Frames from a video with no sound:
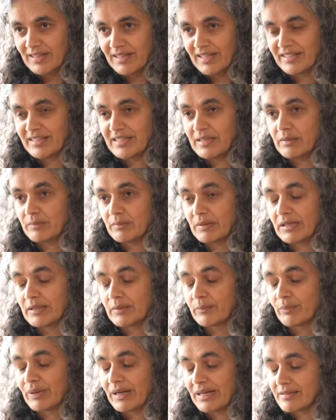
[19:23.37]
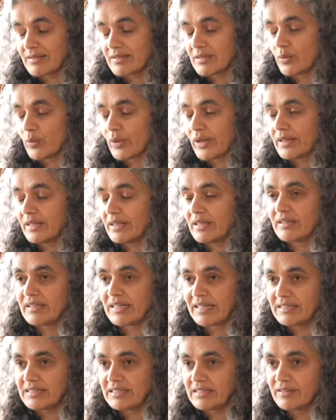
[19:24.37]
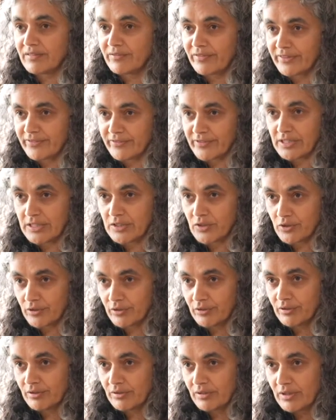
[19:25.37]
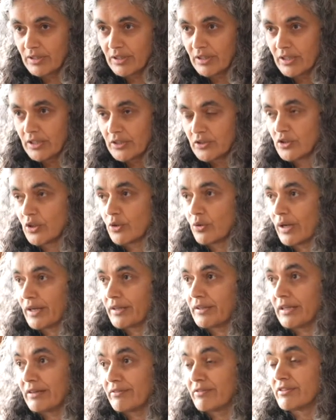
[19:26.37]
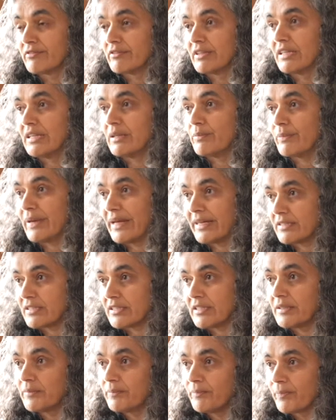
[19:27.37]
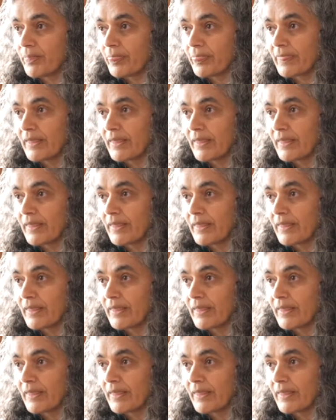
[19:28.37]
And he passed away in 1952. So I never really met him.